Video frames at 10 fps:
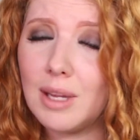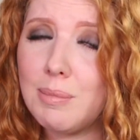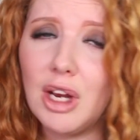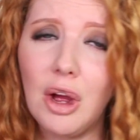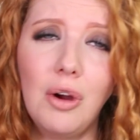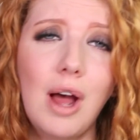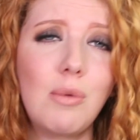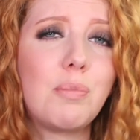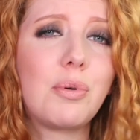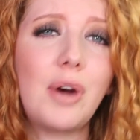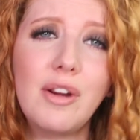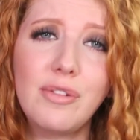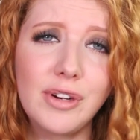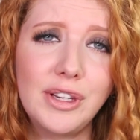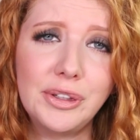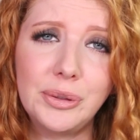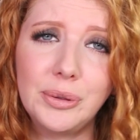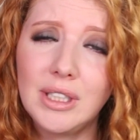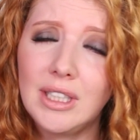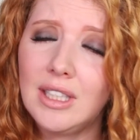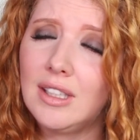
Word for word: let me know. I will pray for you.